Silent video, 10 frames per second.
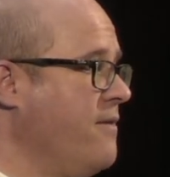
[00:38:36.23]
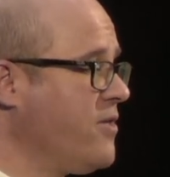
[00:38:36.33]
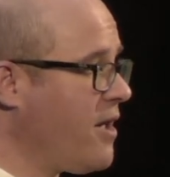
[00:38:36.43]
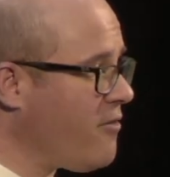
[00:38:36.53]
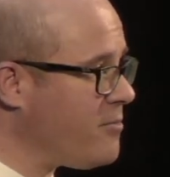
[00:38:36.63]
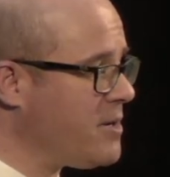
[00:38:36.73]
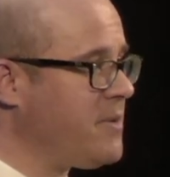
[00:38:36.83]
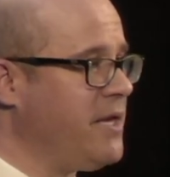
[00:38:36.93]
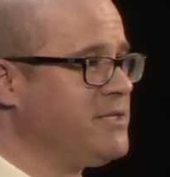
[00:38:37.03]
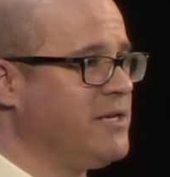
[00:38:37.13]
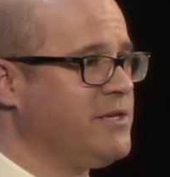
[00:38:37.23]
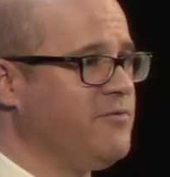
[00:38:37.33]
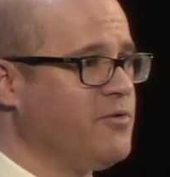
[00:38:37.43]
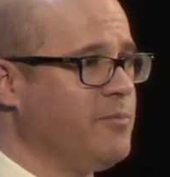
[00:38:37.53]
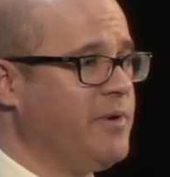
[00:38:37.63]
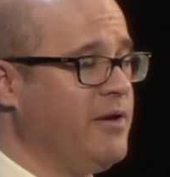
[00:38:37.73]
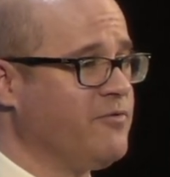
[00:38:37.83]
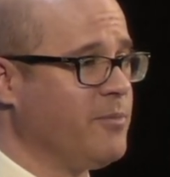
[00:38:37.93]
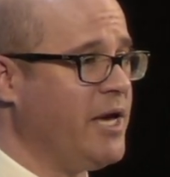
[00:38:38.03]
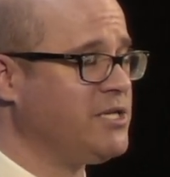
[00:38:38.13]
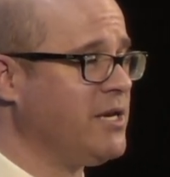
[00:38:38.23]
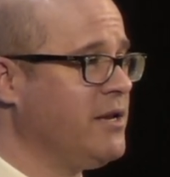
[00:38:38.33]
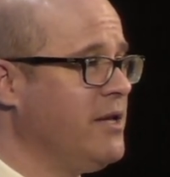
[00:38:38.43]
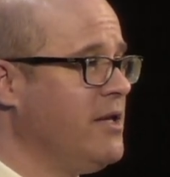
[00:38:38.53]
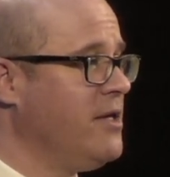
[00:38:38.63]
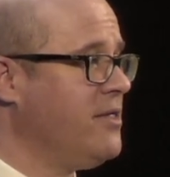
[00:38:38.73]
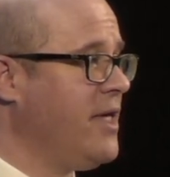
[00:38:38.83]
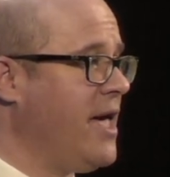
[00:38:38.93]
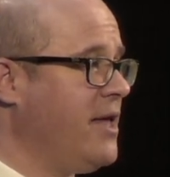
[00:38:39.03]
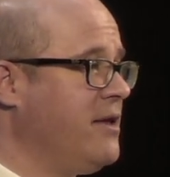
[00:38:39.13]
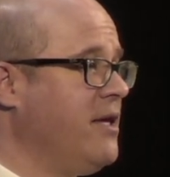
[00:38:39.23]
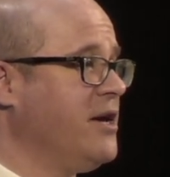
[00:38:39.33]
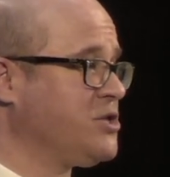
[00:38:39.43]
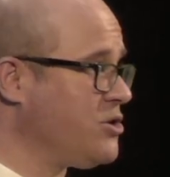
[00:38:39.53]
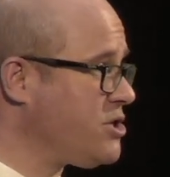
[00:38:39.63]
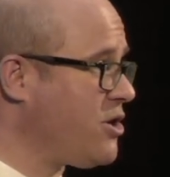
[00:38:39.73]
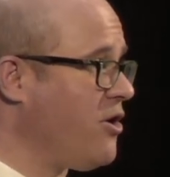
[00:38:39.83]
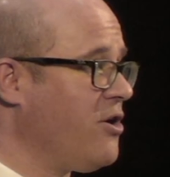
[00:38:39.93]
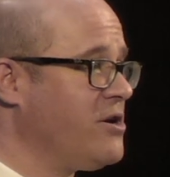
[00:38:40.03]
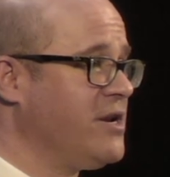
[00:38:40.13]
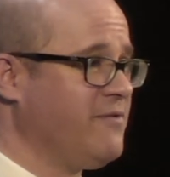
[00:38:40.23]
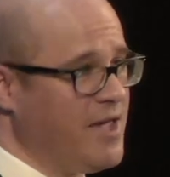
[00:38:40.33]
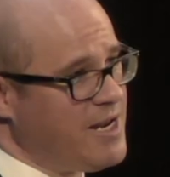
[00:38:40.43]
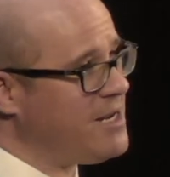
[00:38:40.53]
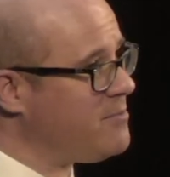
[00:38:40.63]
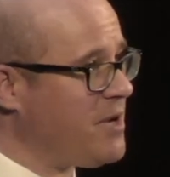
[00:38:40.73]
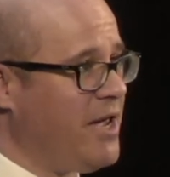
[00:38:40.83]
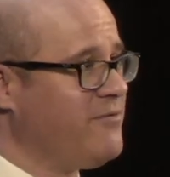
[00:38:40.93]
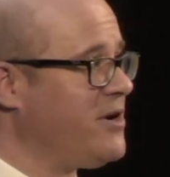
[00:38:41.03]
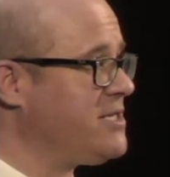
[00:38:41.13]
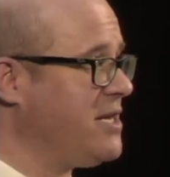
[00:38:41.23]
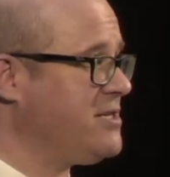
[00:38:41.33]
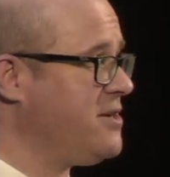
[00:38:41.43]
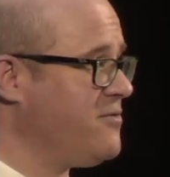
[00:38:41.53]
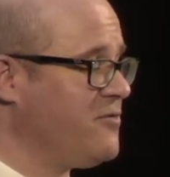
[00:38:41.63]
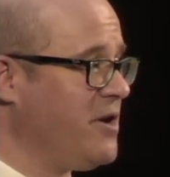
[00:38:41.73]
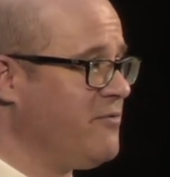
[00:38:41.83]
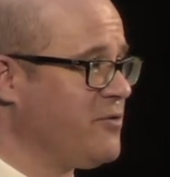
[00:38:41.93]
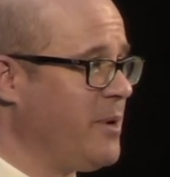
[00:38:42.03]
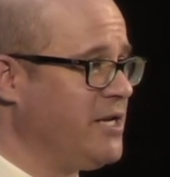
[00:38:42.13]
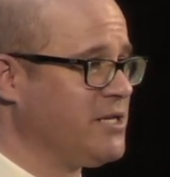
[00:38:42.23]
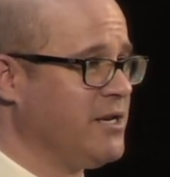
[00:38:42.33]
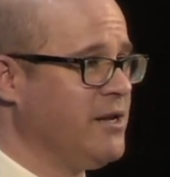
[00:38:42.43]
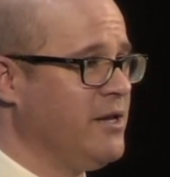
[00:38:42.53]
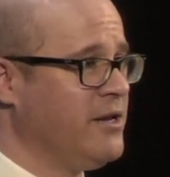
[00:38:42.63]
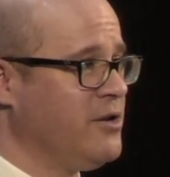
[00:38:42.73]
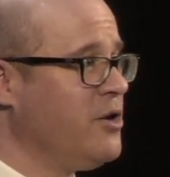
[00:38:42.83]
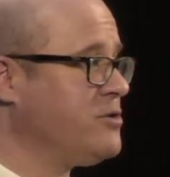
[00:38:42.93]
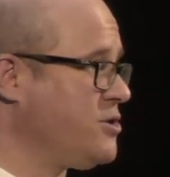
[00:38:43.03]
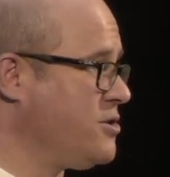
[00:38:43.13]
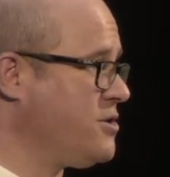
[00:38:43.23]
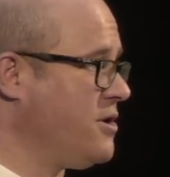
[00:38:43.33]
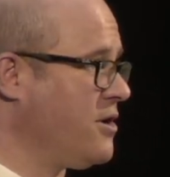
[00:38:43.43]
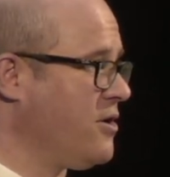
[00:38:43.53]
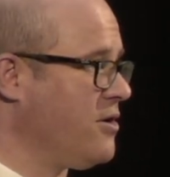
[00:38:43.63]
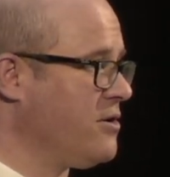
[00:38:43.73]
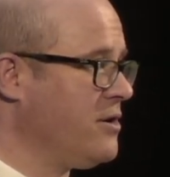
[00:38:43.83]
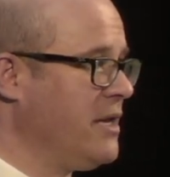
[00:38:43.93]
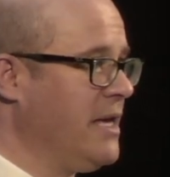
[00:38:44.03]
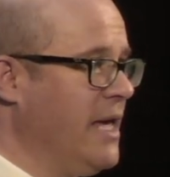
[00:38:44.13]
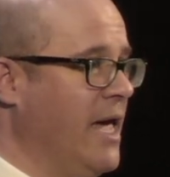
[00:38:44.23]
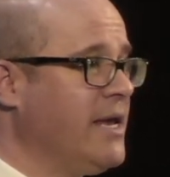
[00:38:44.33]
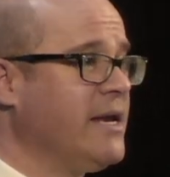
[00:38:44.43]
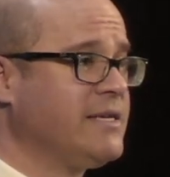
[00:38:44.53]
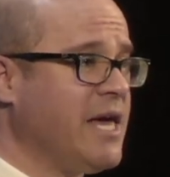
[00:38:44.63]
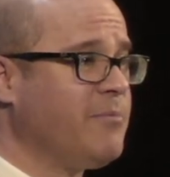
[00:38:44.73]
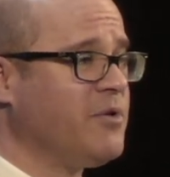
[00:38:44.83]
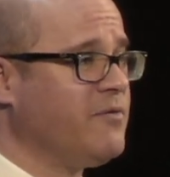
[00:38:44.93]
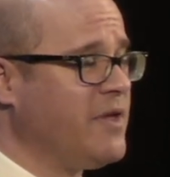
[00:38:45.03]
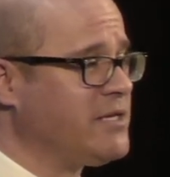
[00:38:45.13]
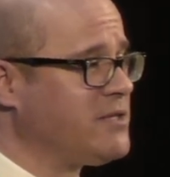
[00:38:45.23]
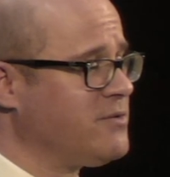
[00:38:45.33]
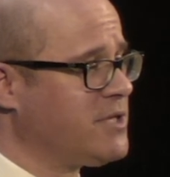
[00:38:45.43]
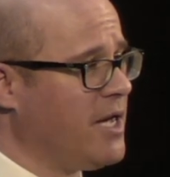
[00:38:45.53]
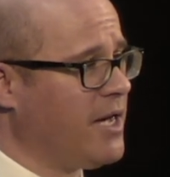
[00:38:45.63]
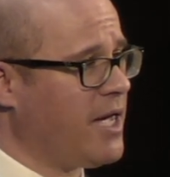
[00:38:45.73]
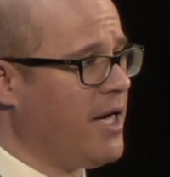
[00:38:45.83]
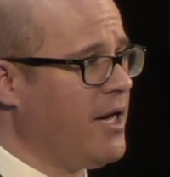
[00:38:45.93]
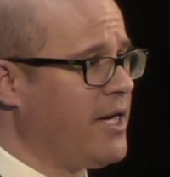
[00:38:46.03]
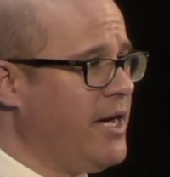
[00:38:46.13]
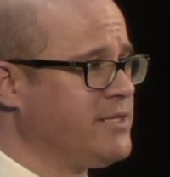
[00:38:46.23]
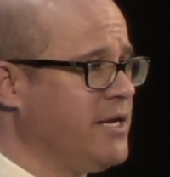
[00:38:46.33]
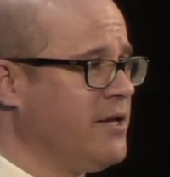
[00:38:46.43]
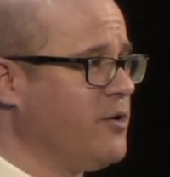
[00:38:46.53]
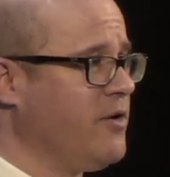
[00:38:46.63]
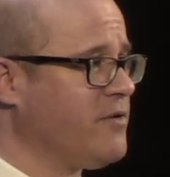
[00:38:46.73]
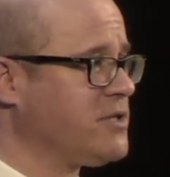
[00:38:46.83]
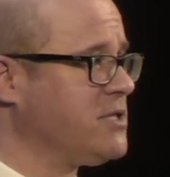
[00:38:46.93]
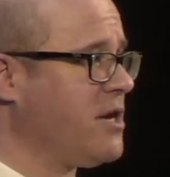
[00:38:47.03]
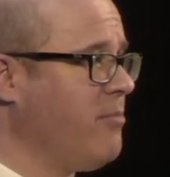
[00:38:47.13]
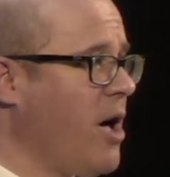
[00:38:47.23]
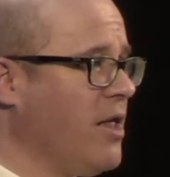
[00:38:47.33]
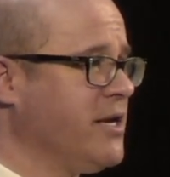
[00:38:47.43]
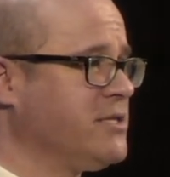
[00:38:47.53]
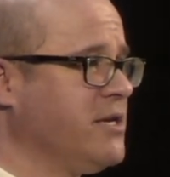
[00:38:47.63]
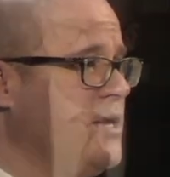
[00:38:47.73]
If the government obtained sensitive information, then a search occurred, and if they didn't obtain very sensitive information, no search occurred. And an example of this, there was a case, Illinois versus Caballes,